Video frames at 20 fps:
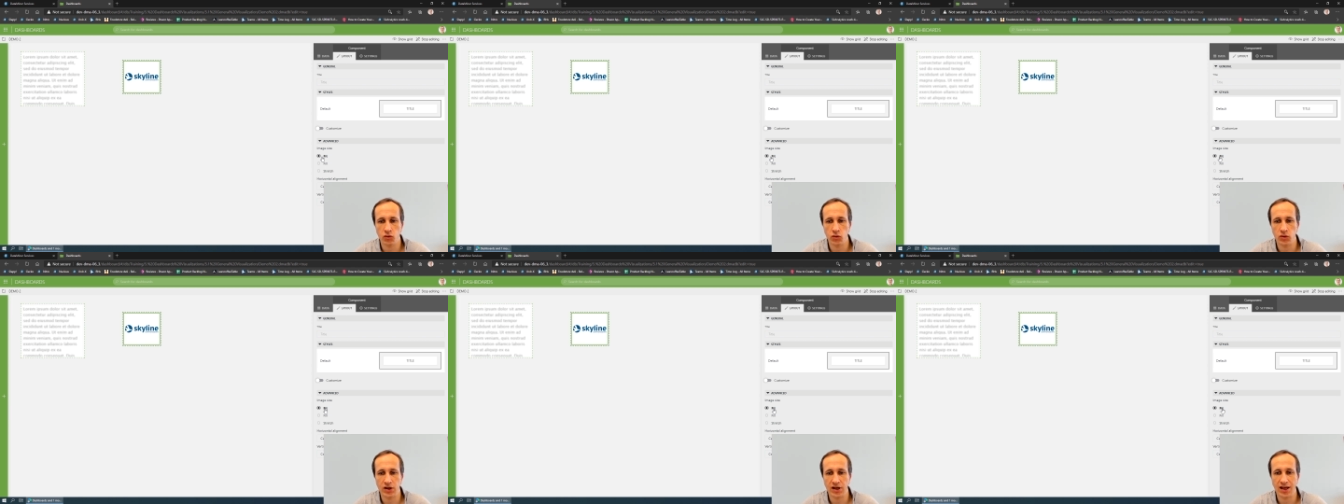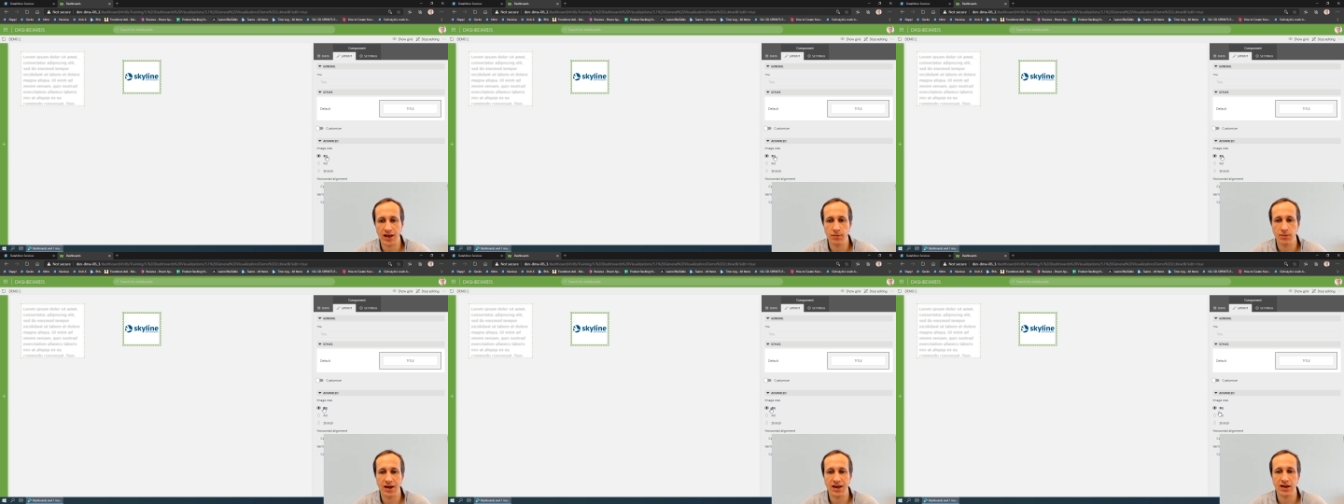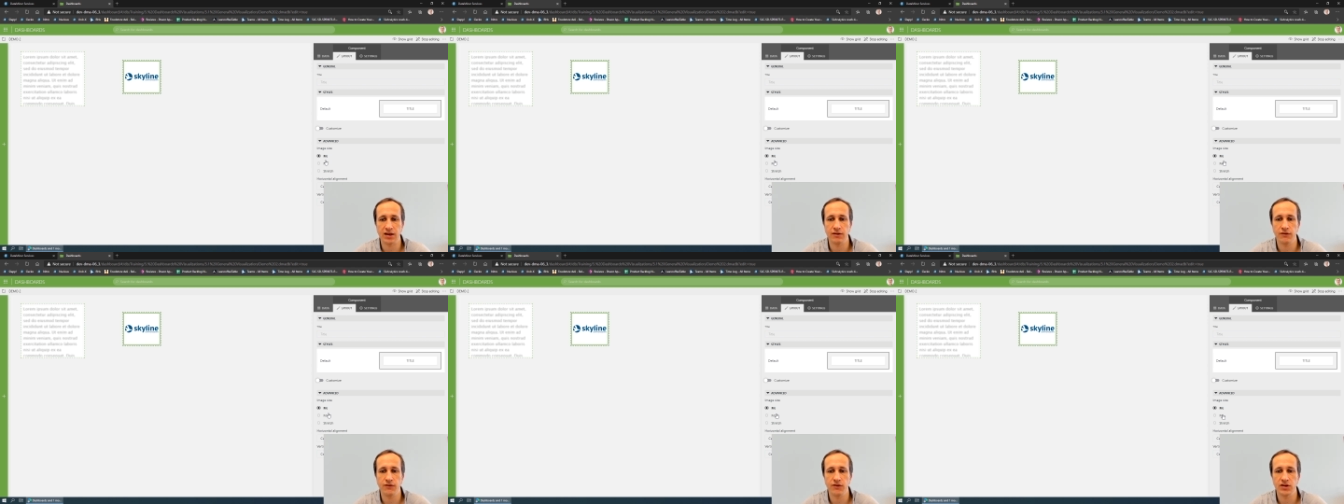We can
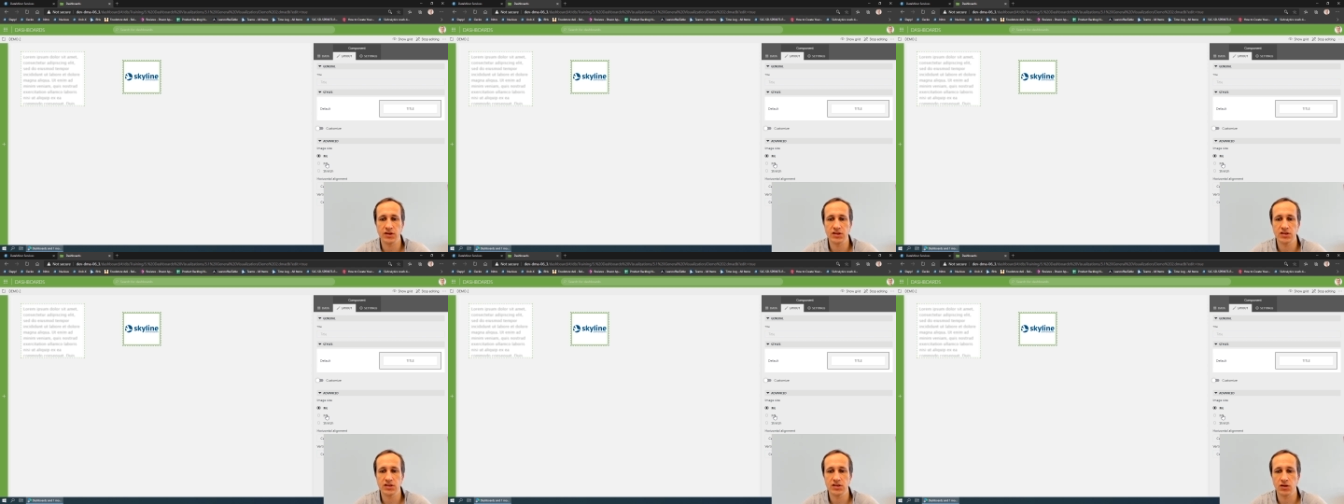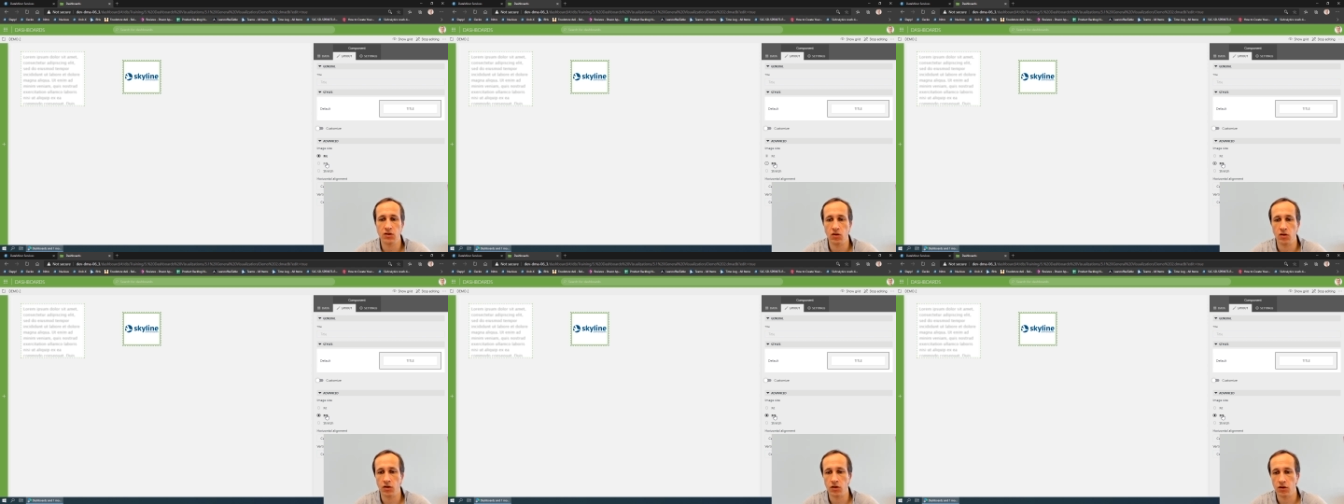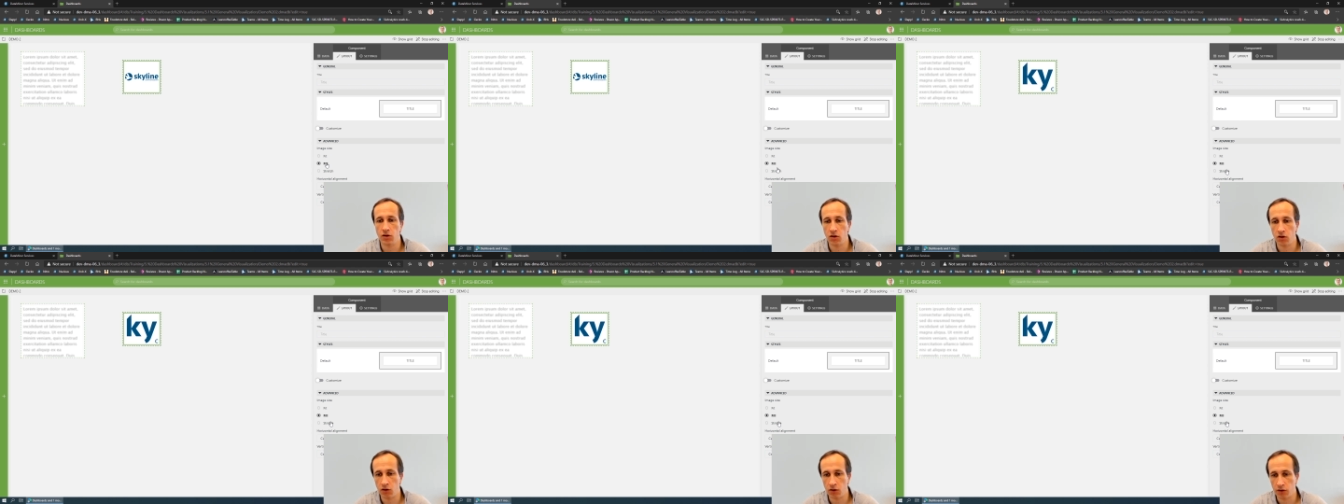make it fit
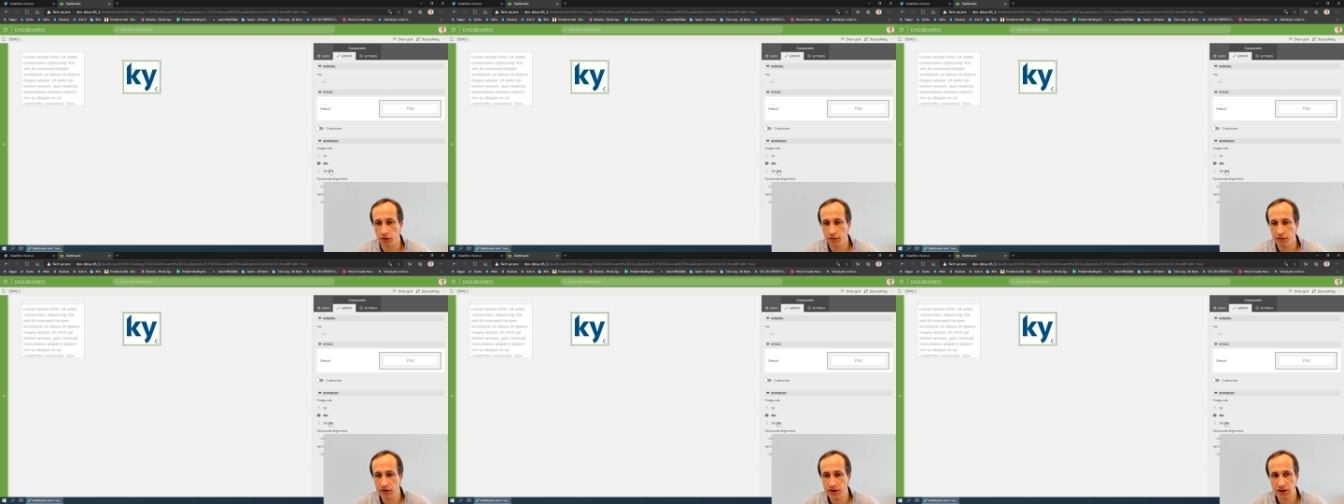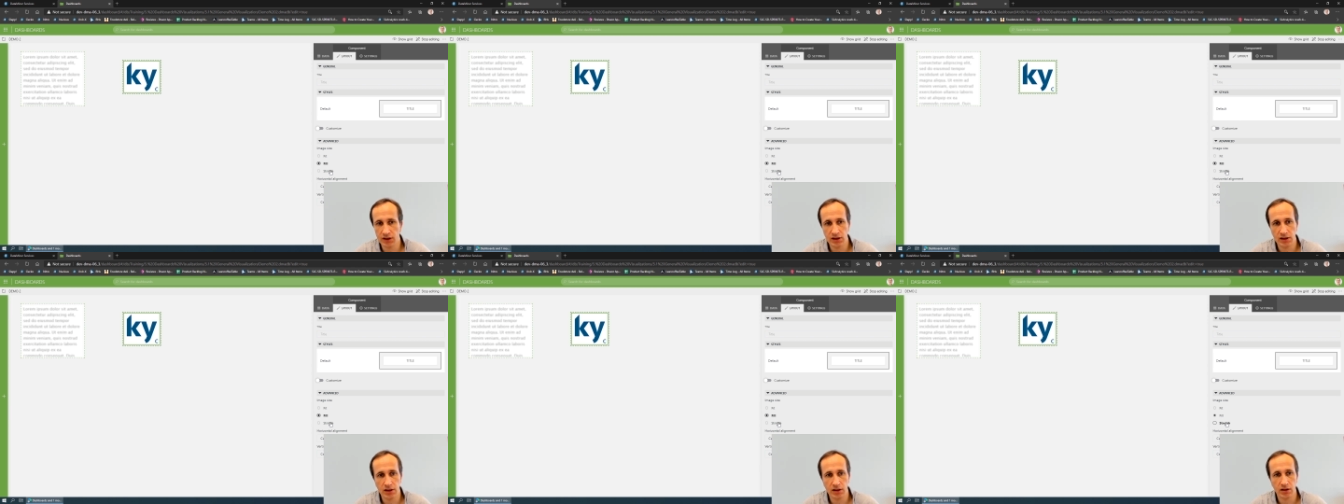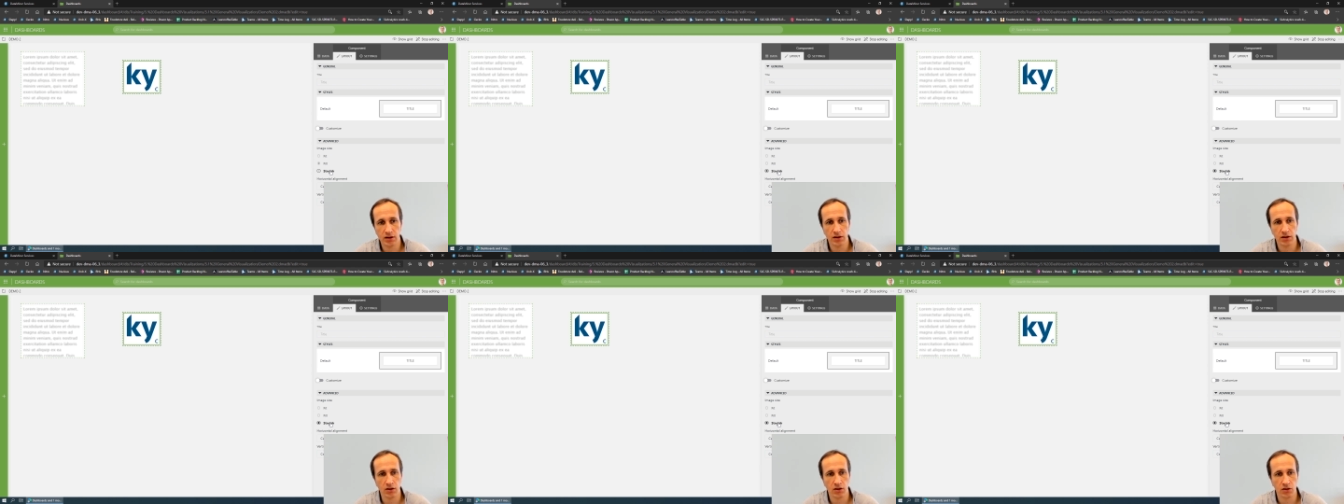or fill
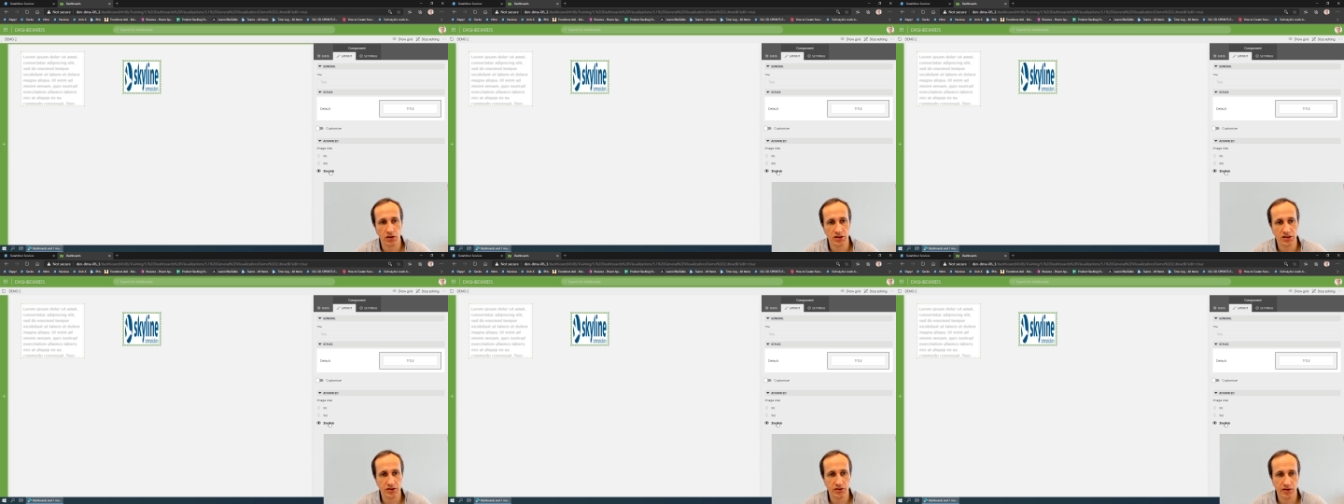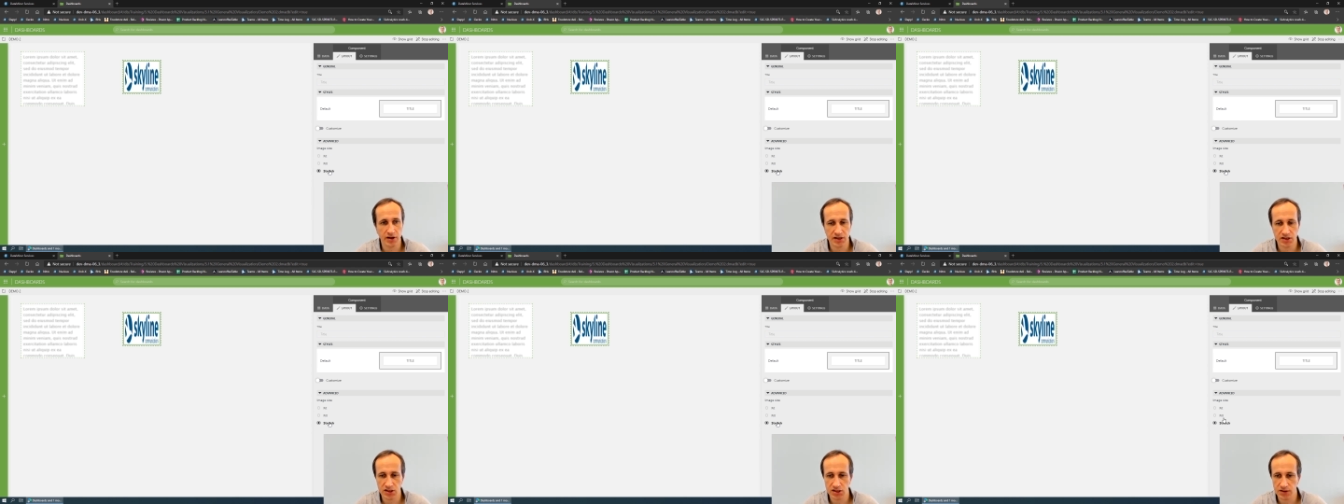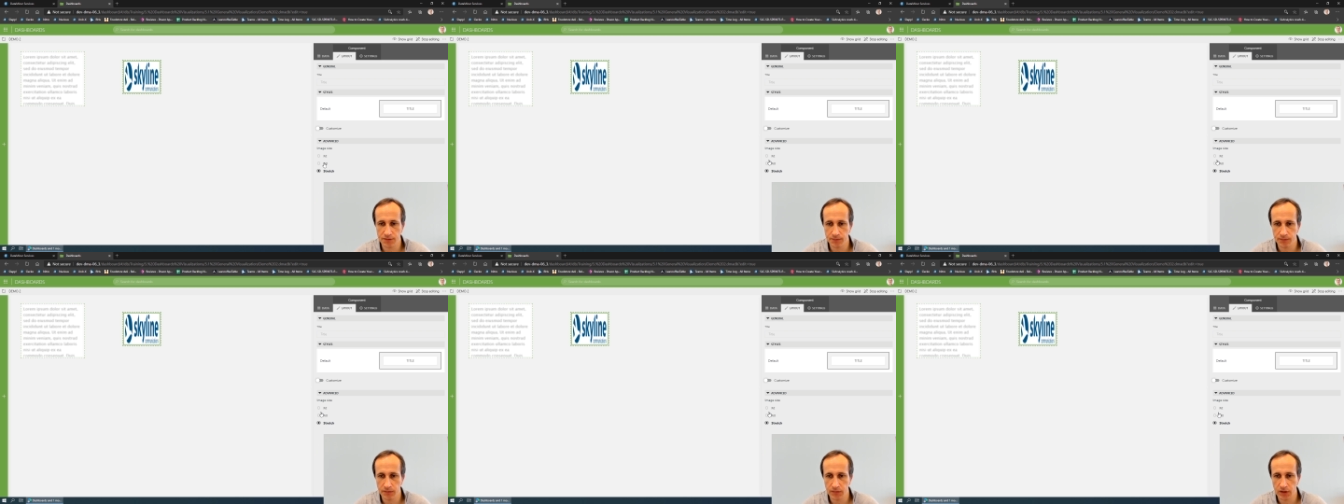or
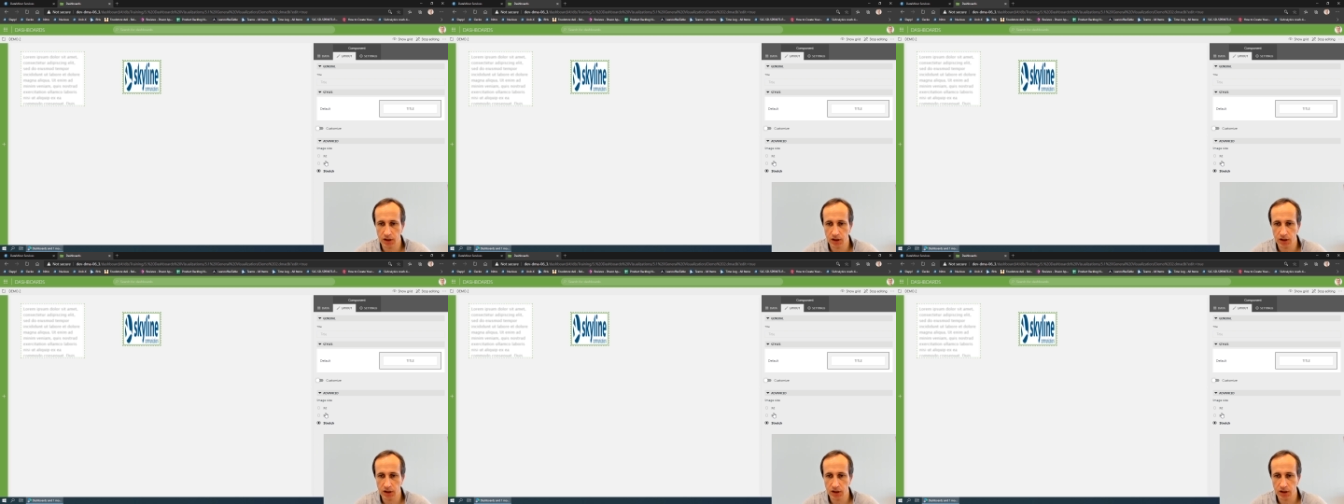stretch.